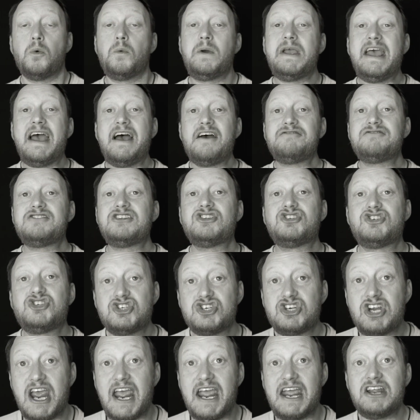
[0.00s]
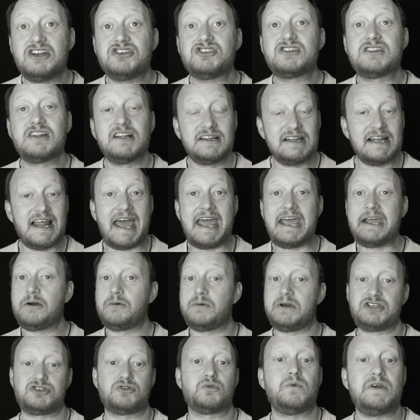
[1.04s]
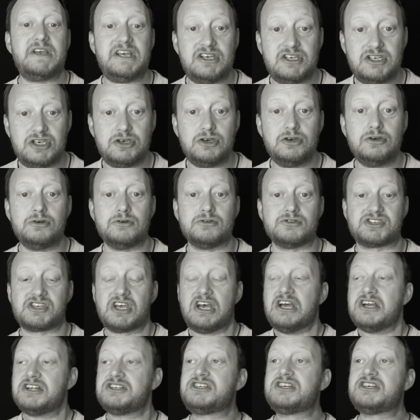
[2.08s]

We have to change the language we use